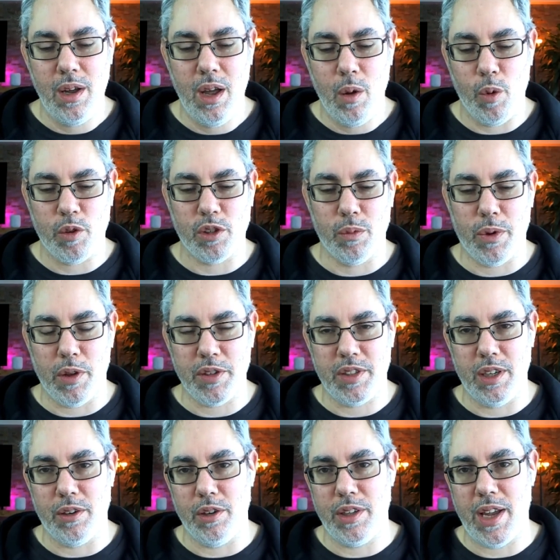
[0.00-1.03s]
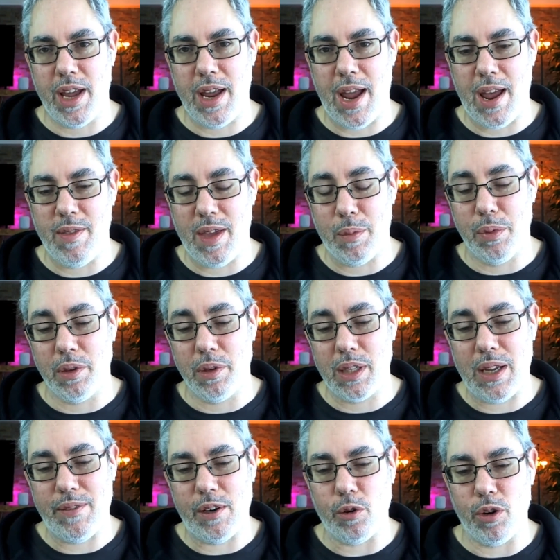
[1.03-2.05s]
which were both 0-day, and they
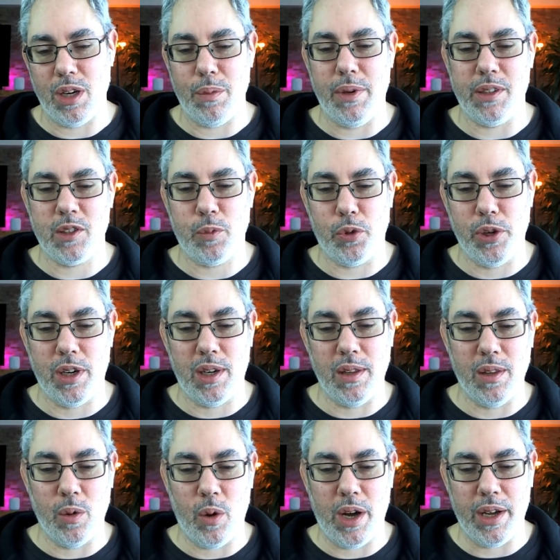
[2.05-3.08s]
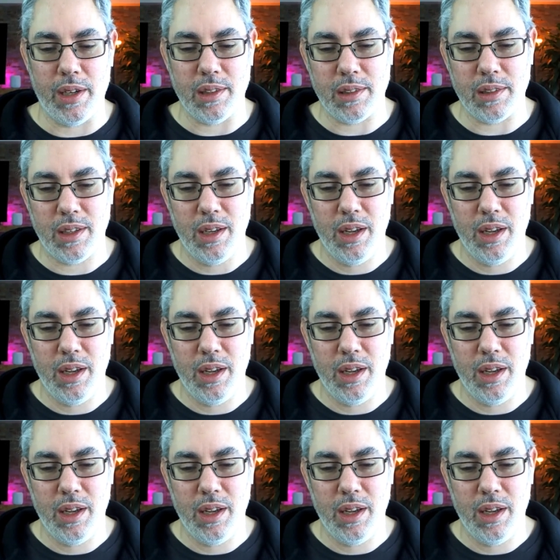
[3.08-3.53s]
believed it had already been exploited in the wild.